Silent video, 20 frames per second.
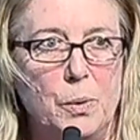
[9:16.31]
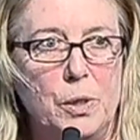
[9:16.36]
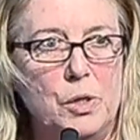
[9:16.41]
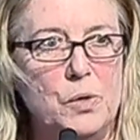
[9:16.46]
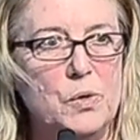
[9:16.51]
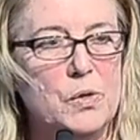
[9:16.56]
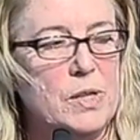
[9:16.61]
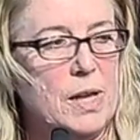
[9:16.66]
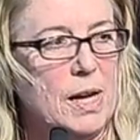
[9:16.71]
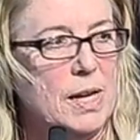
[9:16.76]
When
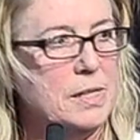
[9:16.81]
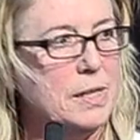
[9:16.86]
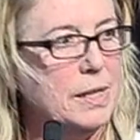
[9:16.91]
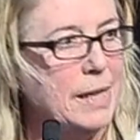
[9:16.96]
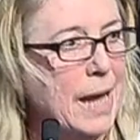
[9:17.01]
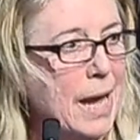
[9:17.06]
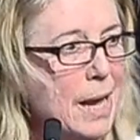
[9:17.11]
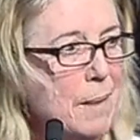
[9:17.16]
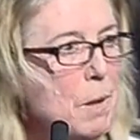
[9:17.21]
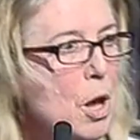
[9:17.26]
you start a
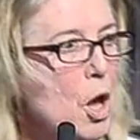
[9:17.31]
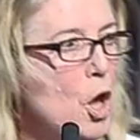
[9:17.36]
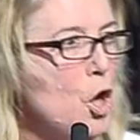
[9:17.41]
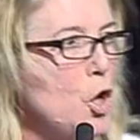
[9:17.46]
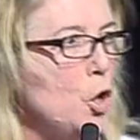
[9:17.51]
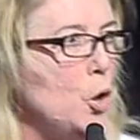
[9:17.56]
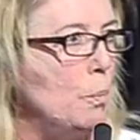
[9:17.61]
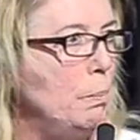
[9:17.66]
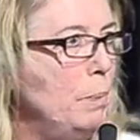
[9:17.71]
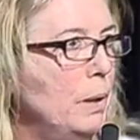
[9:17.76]
game,
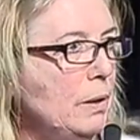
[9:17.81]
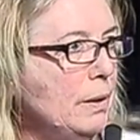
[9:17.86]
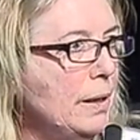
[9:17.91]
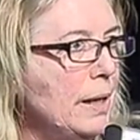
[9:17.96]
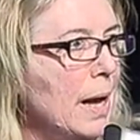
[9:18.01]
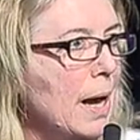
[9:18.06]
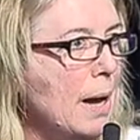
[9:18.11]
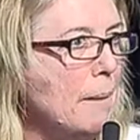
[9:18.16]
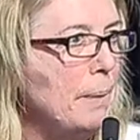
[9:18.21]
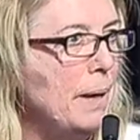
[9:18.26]
you're
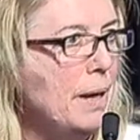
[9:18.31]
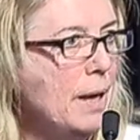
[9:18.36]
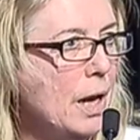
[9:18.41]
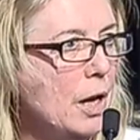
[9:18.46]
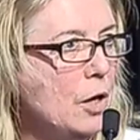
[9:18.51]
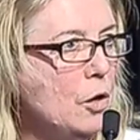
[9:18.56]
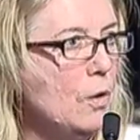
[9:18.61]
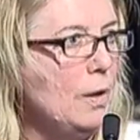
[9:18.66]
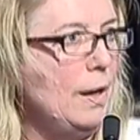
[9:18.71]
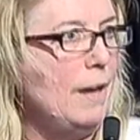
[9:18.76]
building up
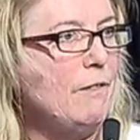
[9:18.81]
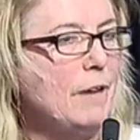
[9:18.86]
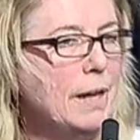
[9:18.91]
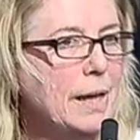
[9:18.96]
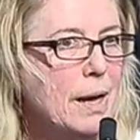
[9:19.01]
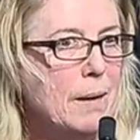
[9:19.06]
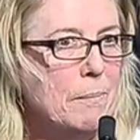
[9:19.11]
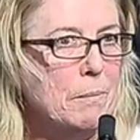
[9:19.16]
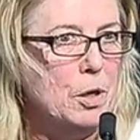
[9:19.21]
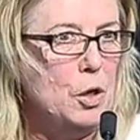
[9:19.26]
and you're leveling up,